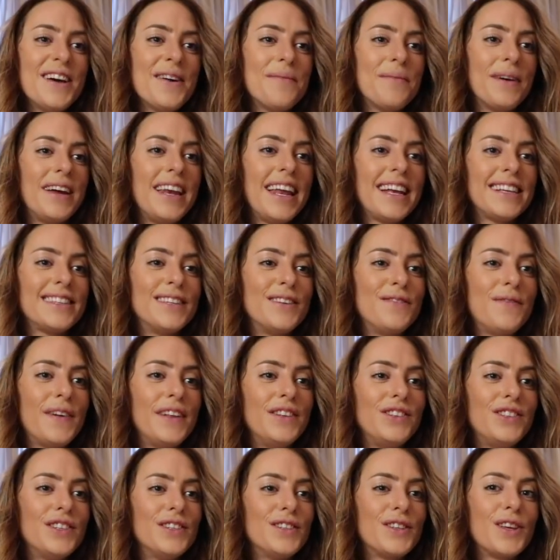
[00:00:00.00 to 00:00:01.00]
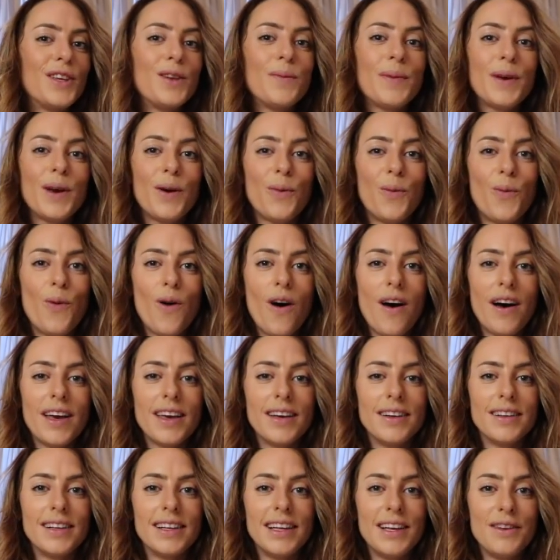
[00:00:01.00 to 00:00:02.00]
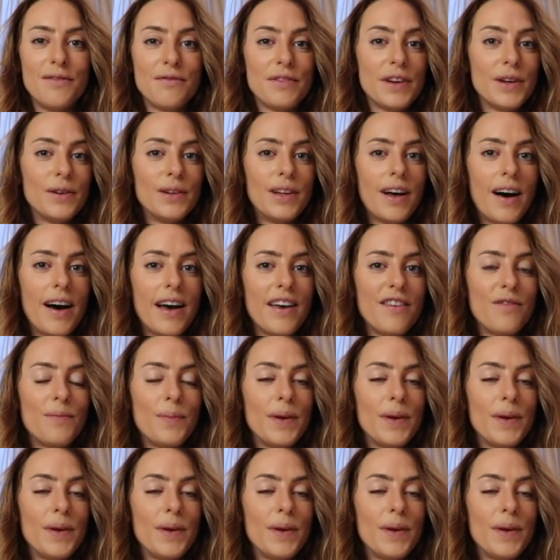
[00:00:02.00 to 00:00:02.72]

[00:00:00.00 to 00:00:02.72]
My next adventure is going to be a while in real life,